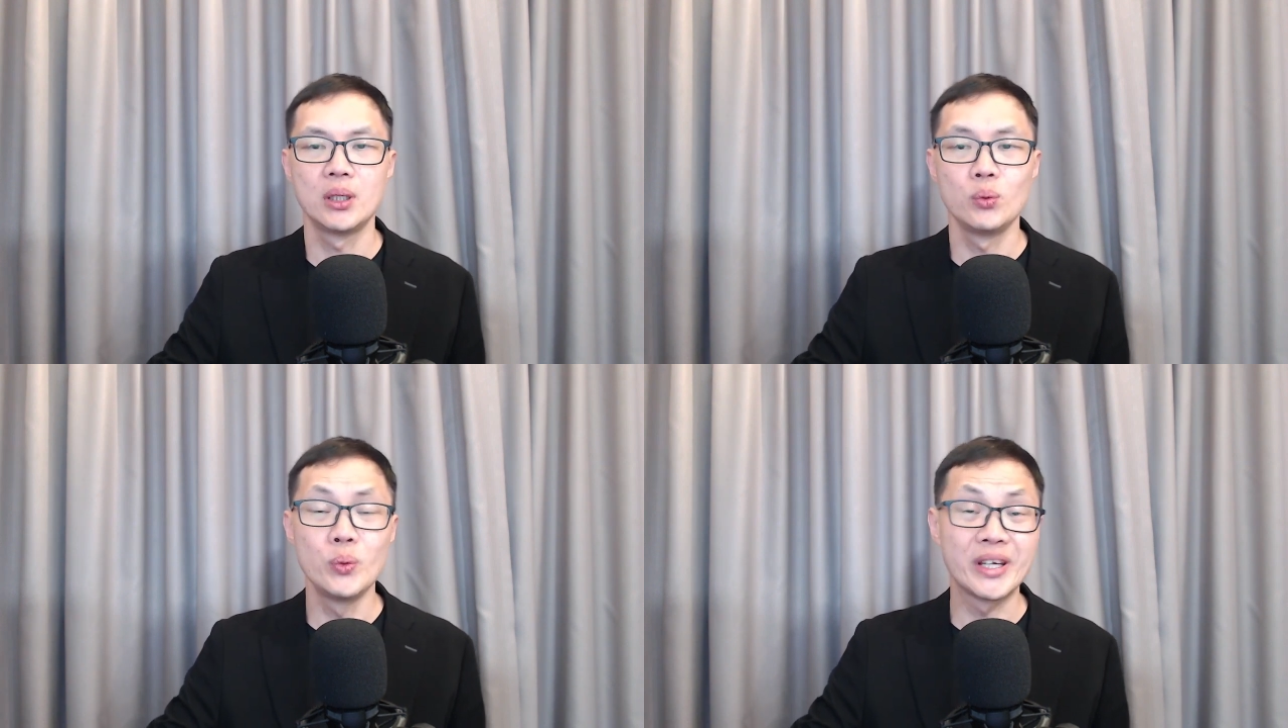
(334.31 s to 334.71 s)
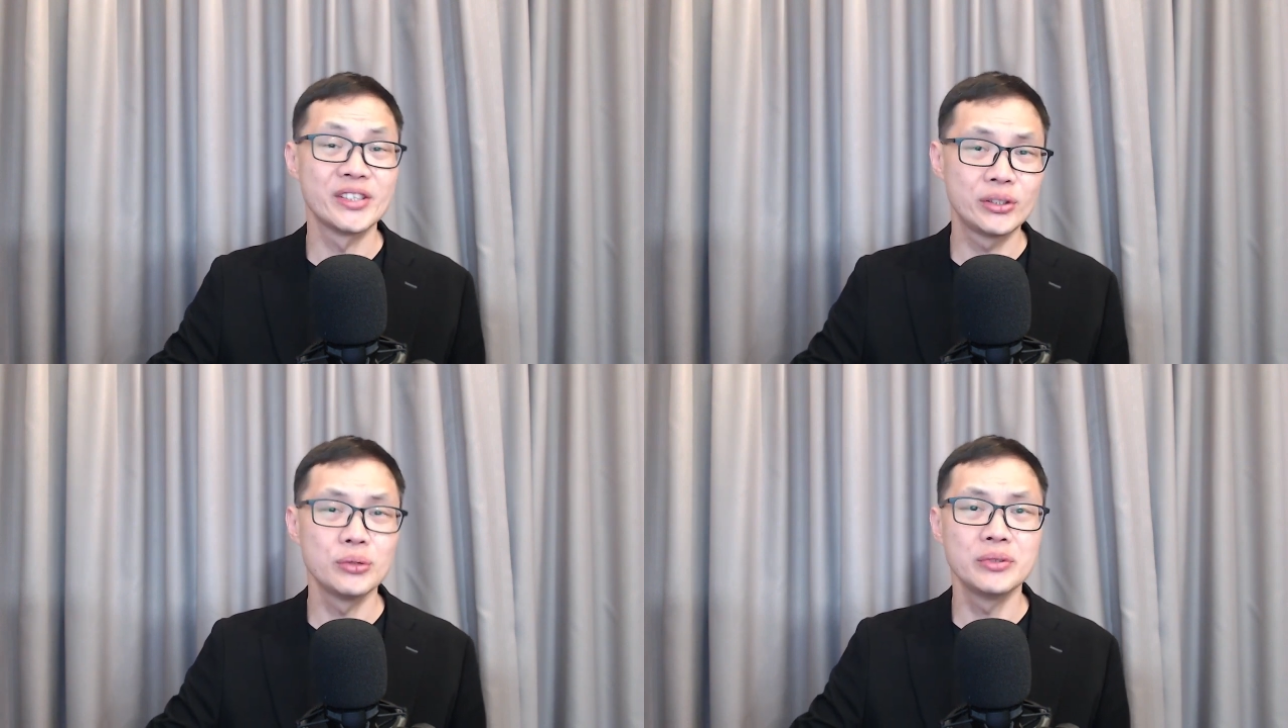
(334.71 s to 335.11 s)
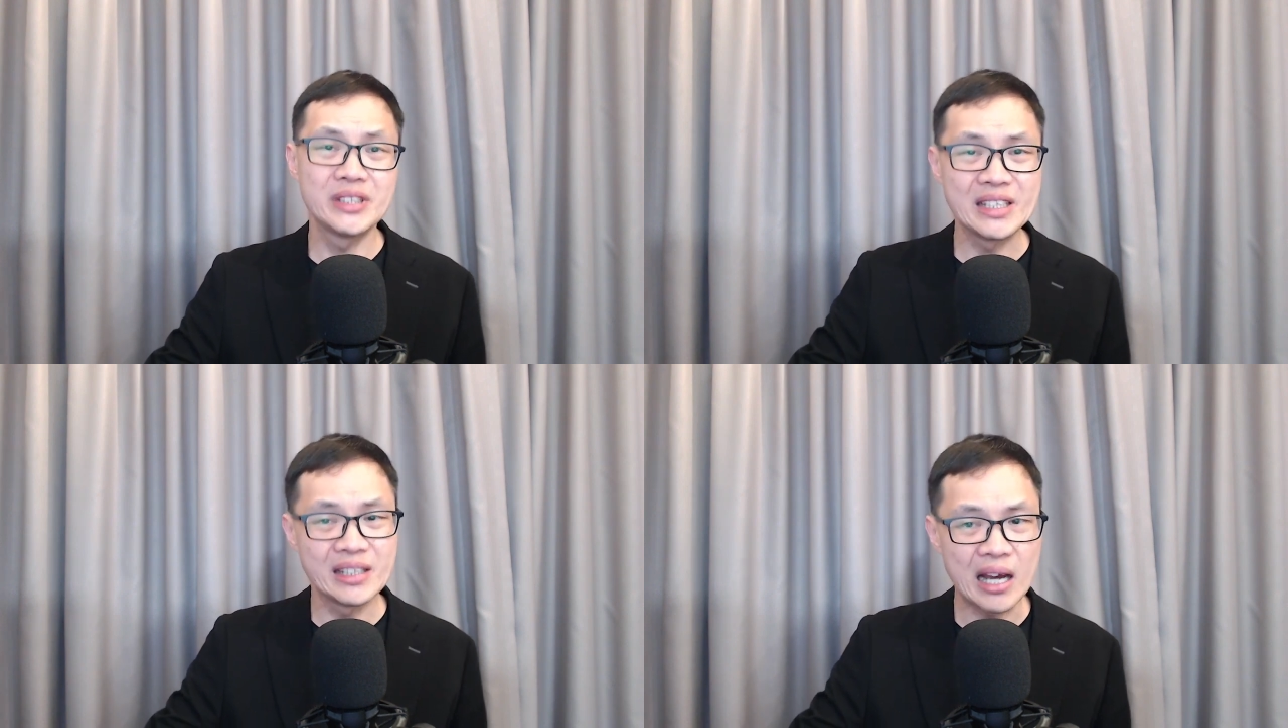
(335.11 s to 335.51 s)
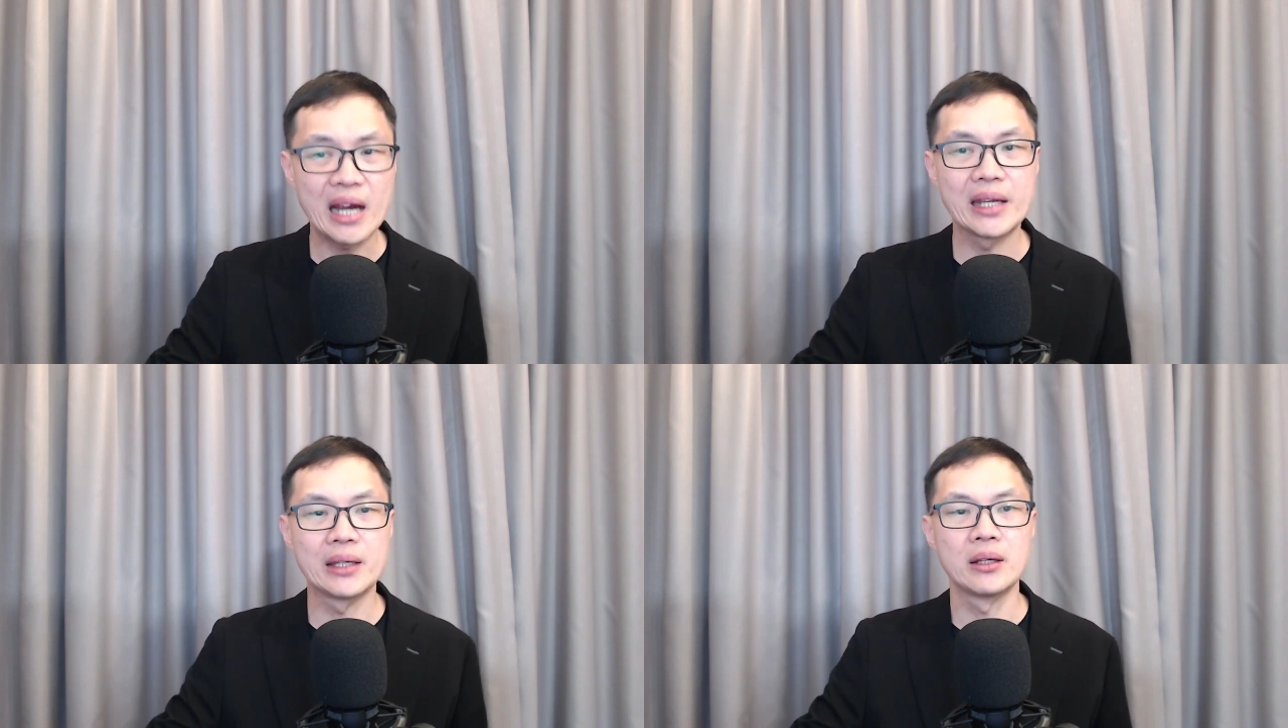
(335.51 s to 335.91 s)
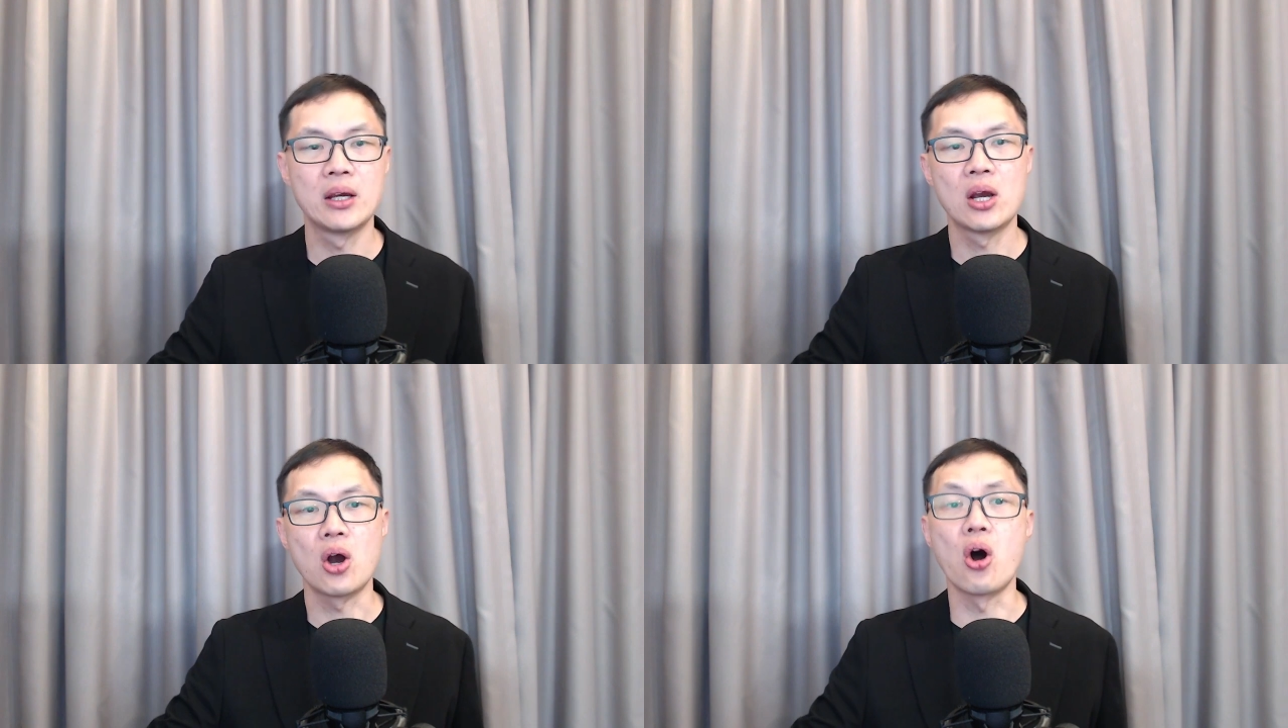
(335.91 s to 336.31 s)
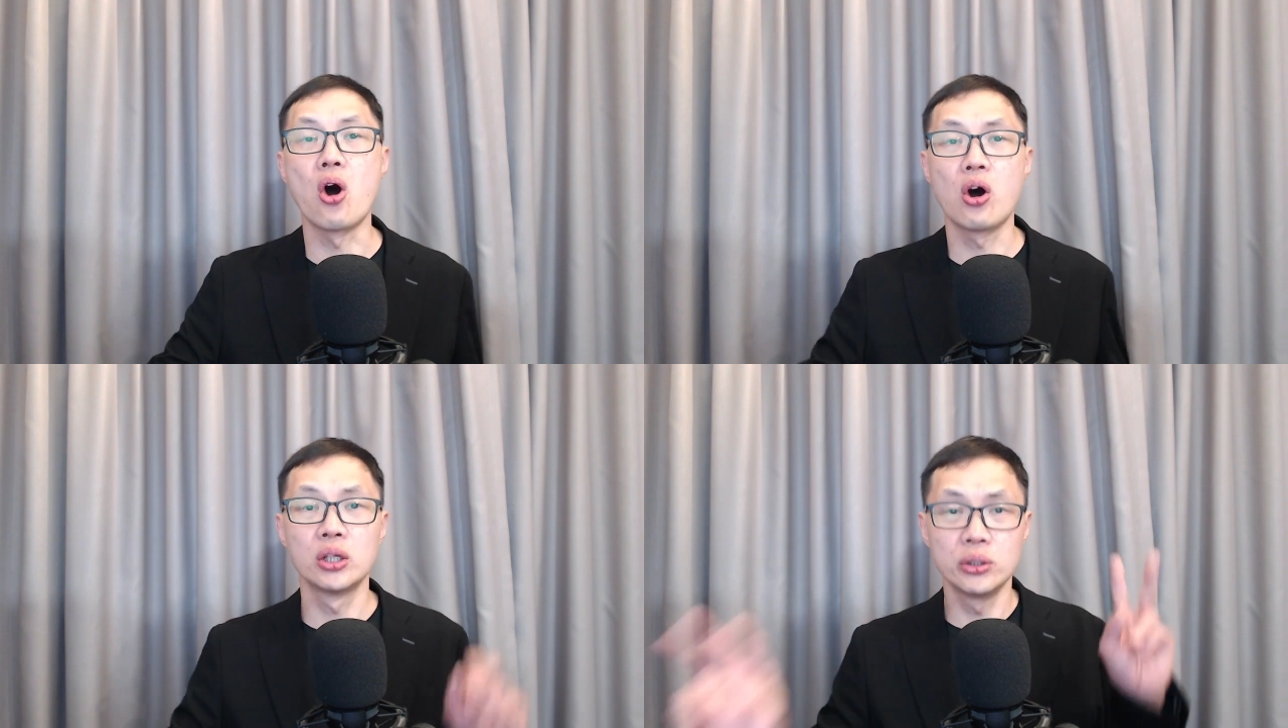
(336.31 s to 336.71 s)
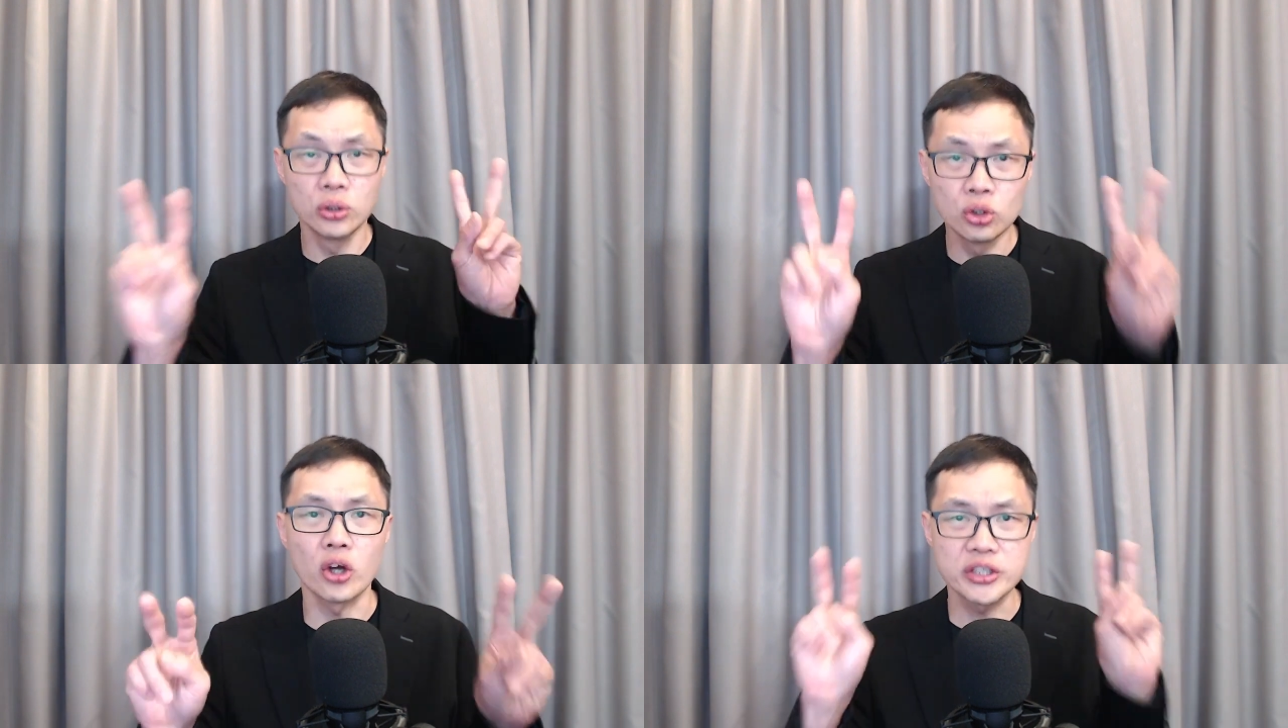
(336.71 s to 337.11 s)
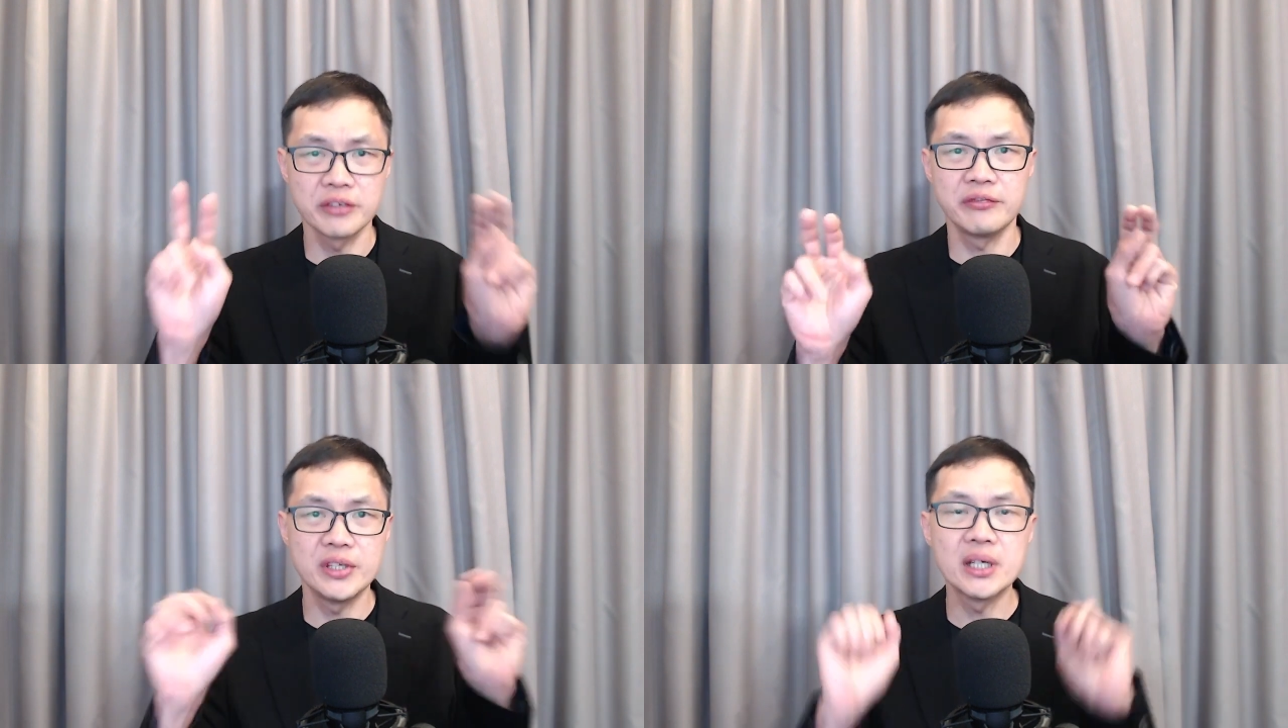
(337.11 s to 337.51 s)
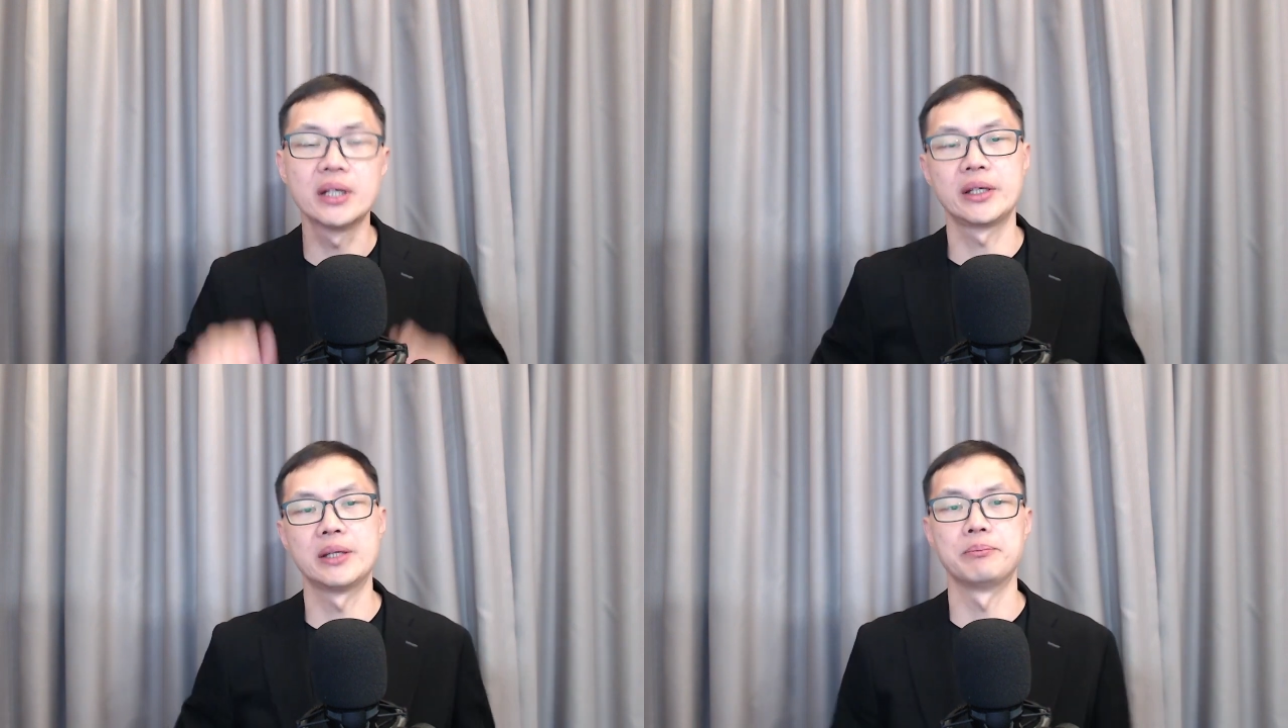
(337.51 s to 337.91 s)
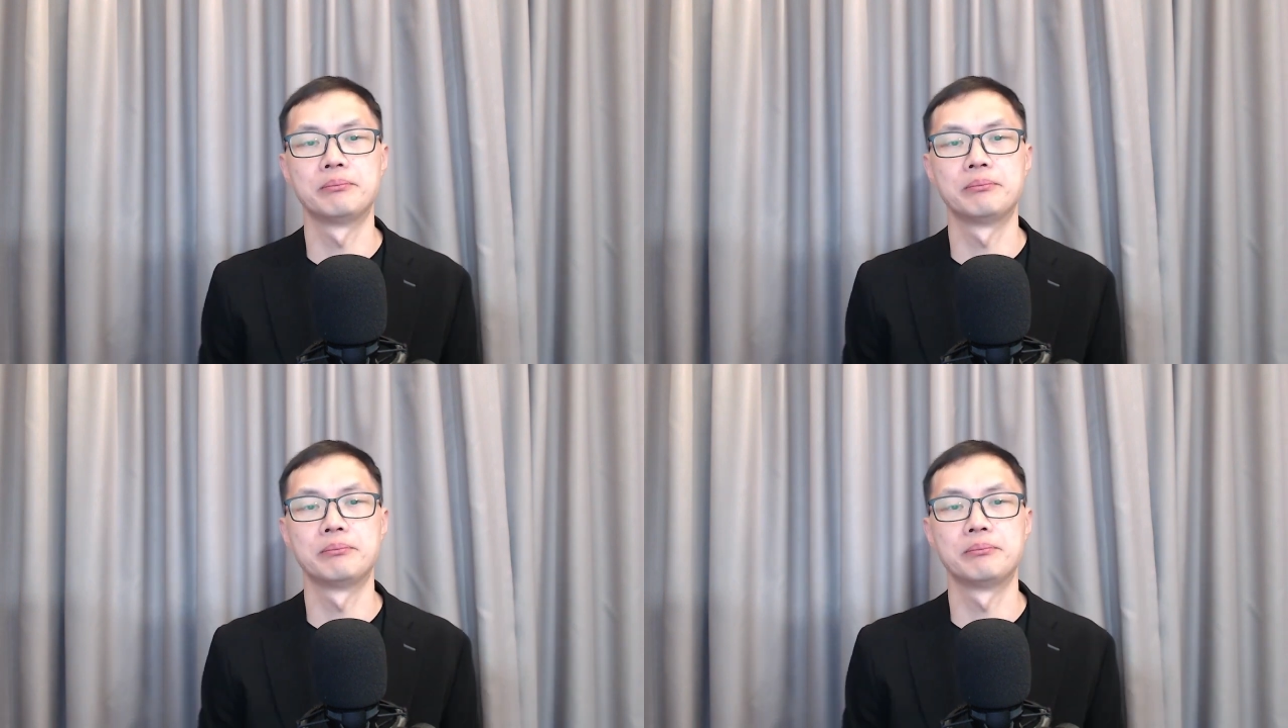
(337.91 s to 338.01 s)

we can still deny or not fear Him